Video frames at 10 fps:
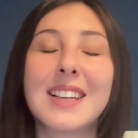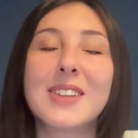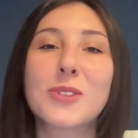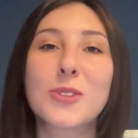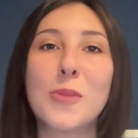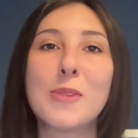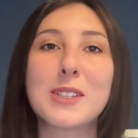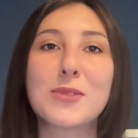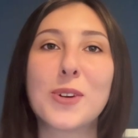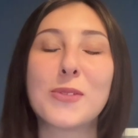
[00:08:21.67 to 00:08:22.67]
Thank you so
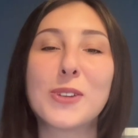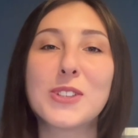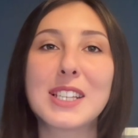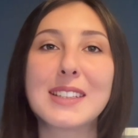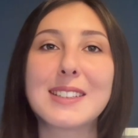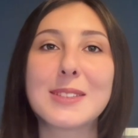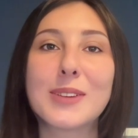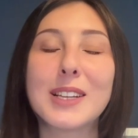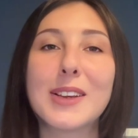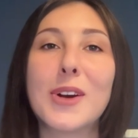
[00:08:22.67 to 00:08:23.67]
much for watching this
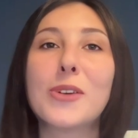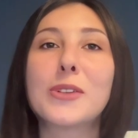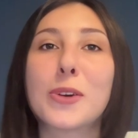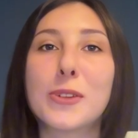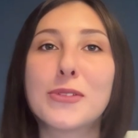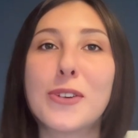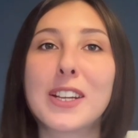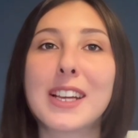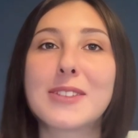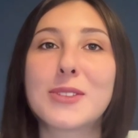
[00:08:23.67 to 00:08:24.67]
video. Don't
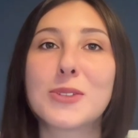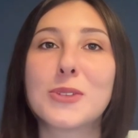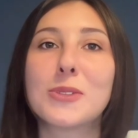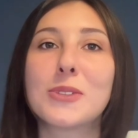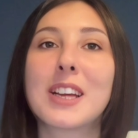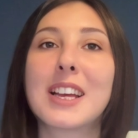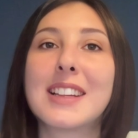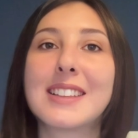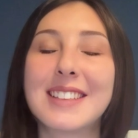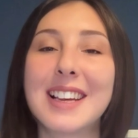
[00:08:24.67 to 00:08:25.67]
forget to
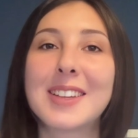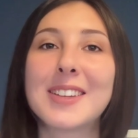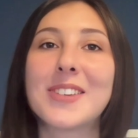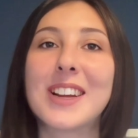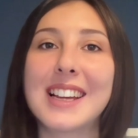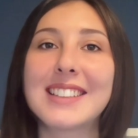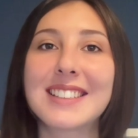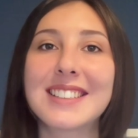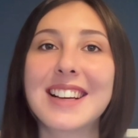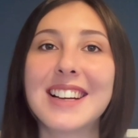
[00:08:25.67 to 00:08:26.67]
take your
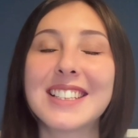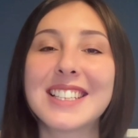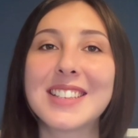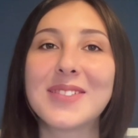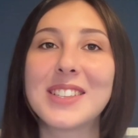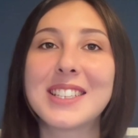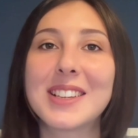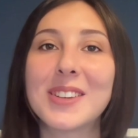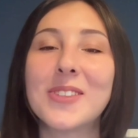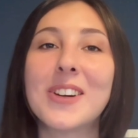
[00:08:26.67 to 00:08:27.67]
exercise sheet with
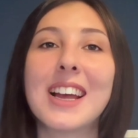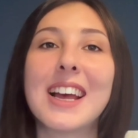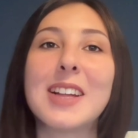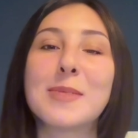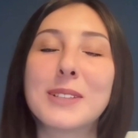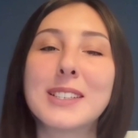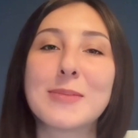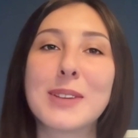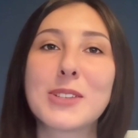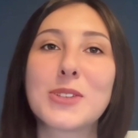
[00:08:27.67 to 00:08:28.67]
you, and
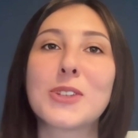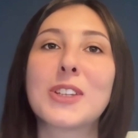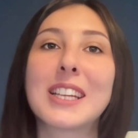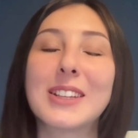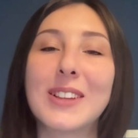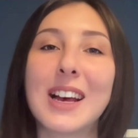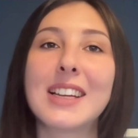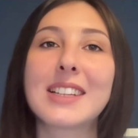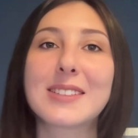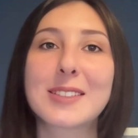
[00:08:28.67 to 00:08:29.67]
please make sure you
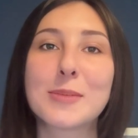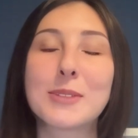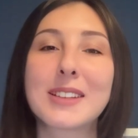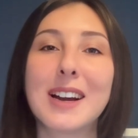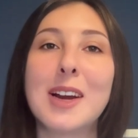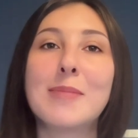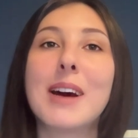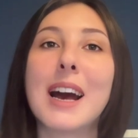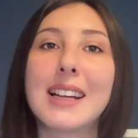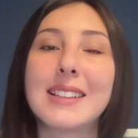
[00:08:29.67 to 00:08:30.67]
like, subscribe,
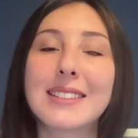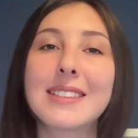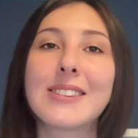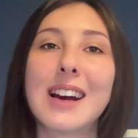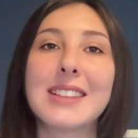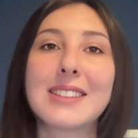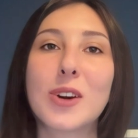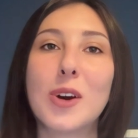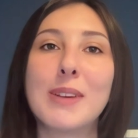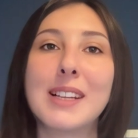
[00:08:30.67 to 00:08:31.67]
and write
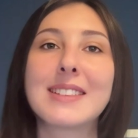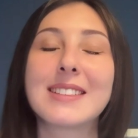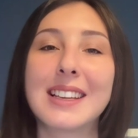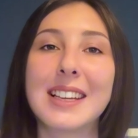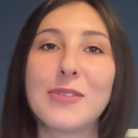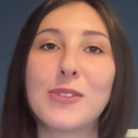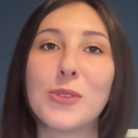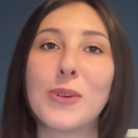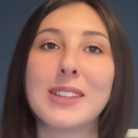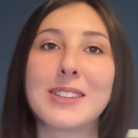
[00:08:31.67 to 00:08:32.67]
comments if
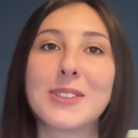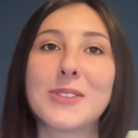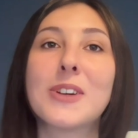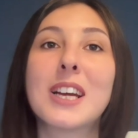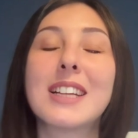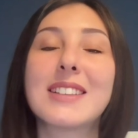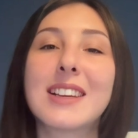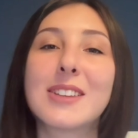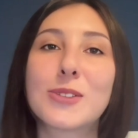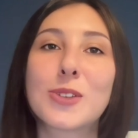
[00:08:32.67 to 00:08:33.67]
you want to.
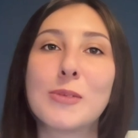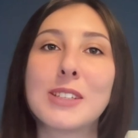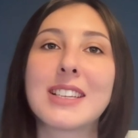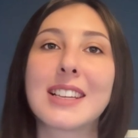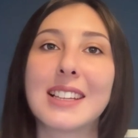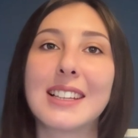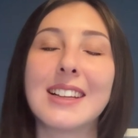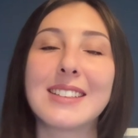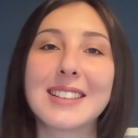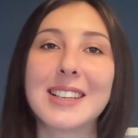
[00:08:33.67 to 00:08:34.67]
Thank you so much again, and
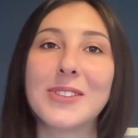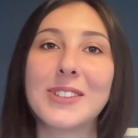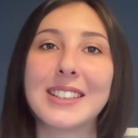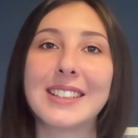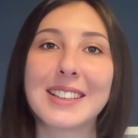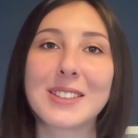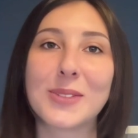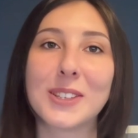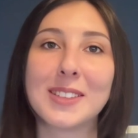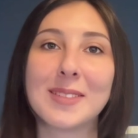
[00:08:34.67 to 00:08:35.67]
I'll see you in the next
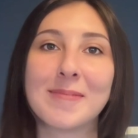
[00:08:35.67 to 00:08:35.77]
one.